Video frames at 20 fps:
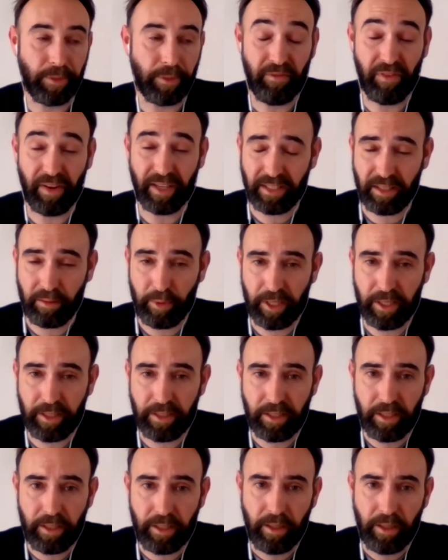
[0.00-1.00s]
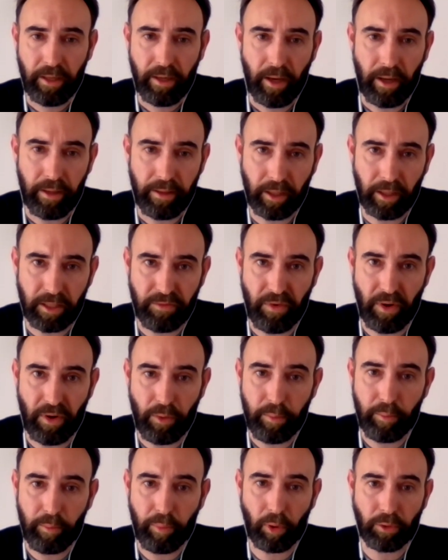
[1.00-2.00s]
Flexibility, I think, is
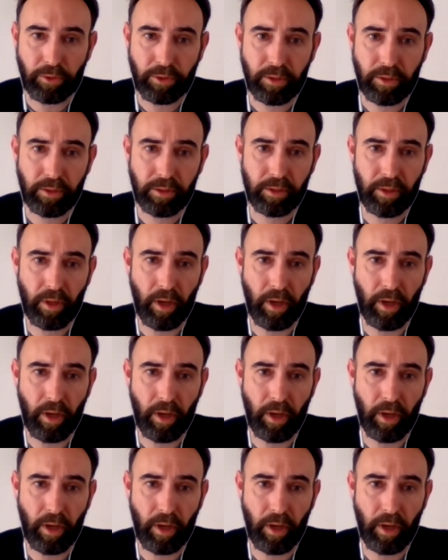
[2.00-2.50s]
very important.